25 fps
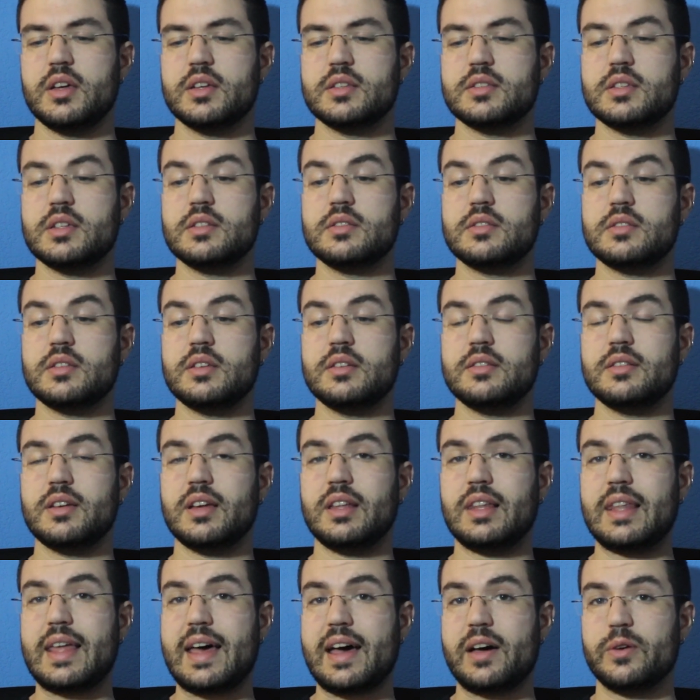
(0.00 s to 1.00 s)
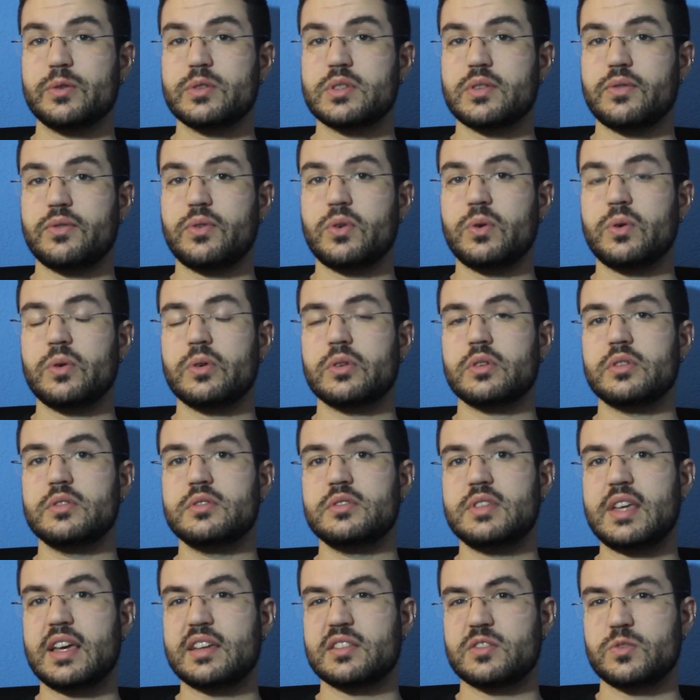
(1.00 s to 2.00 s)
since it allows for
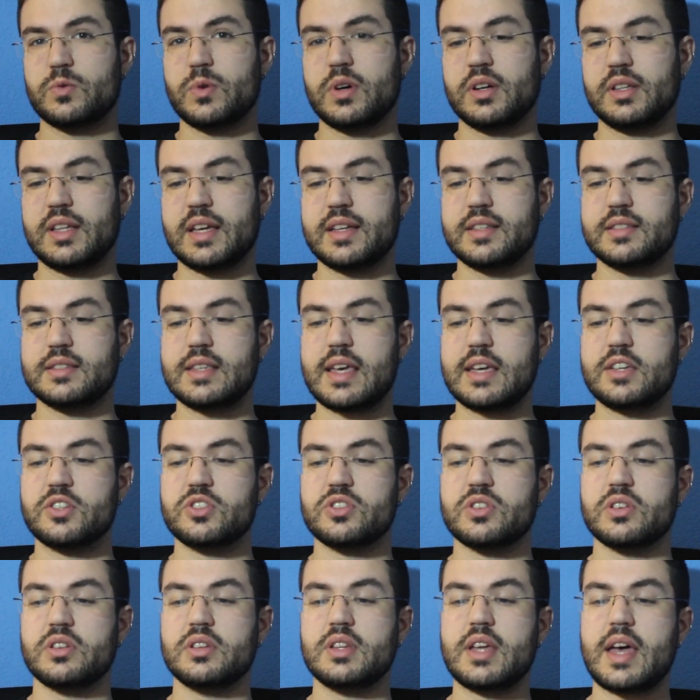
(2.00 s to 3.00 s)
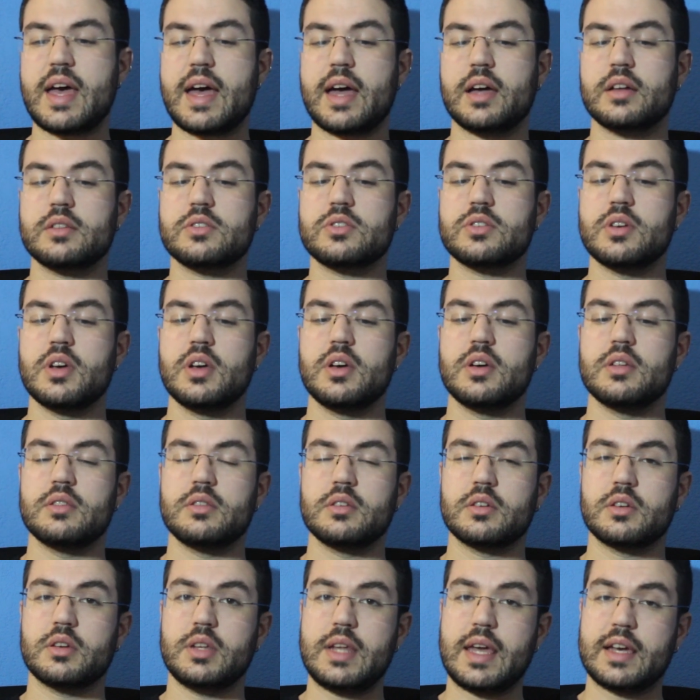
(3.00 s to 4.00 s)
contextualization and
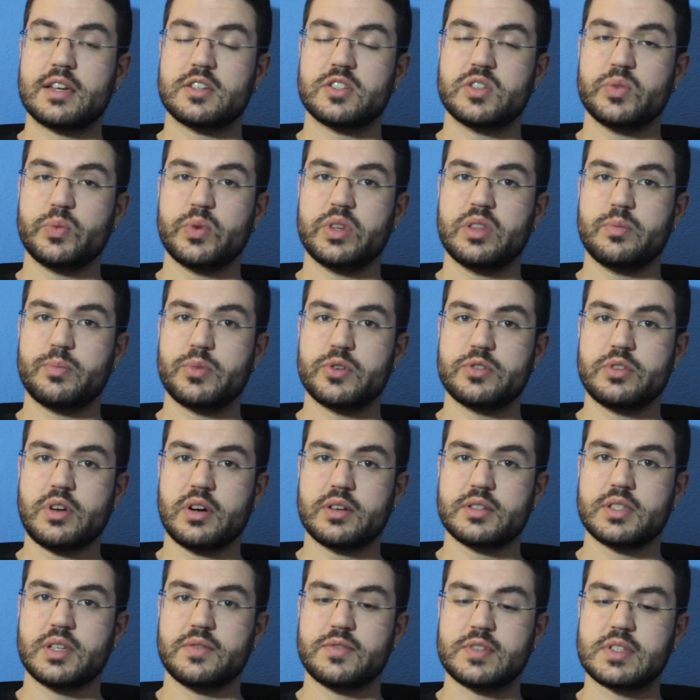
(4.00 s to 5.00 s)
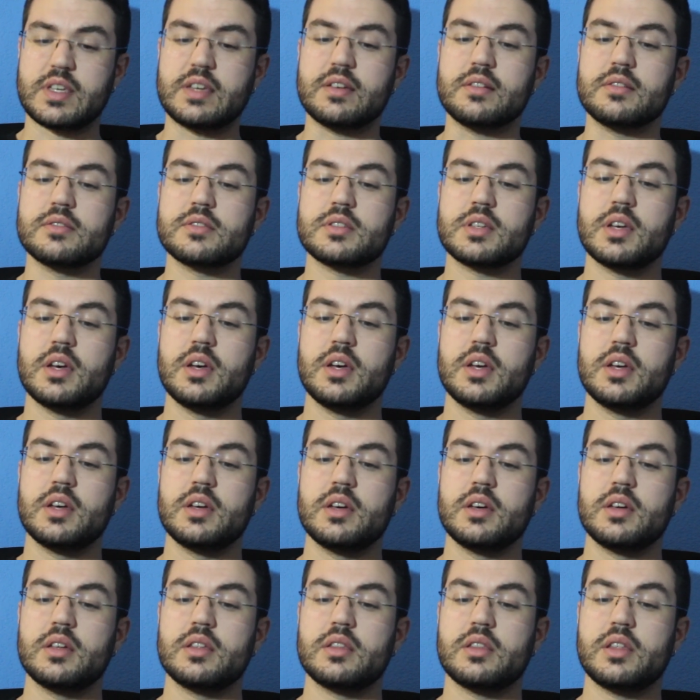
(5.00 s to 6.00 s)
the connection with productive skills,
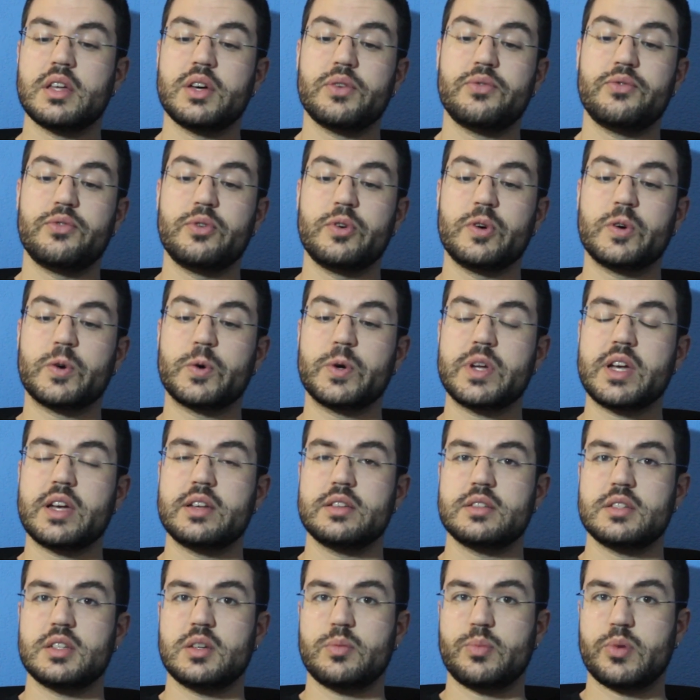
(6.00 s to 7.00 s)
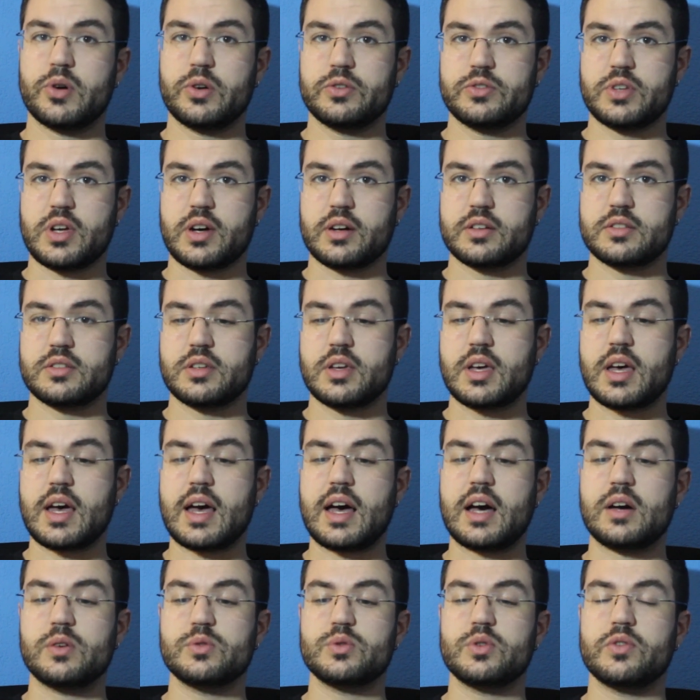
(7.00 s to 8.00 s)
therefore creating a product
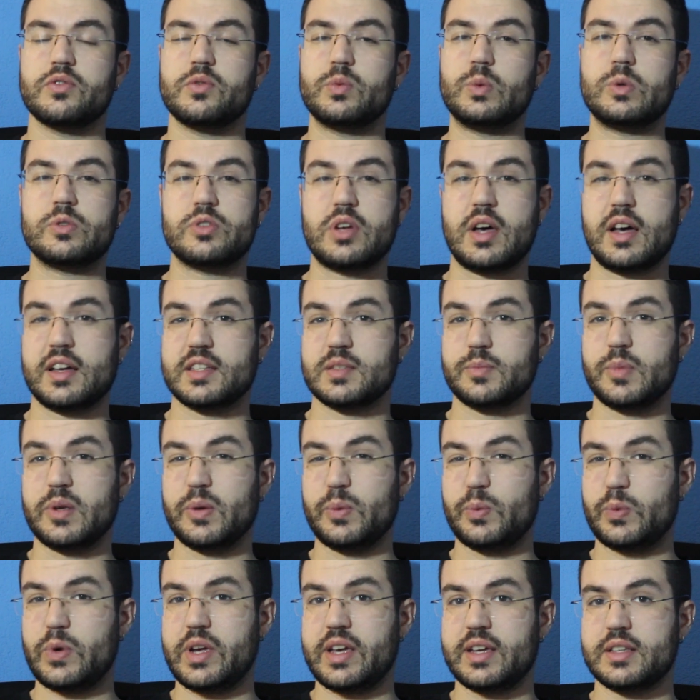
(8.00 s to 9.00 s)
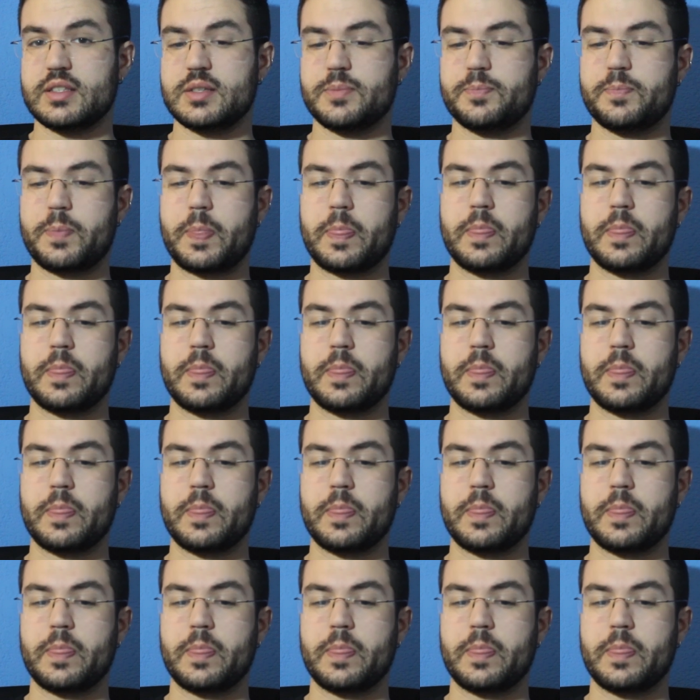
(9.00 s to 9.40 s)
out of what has been read.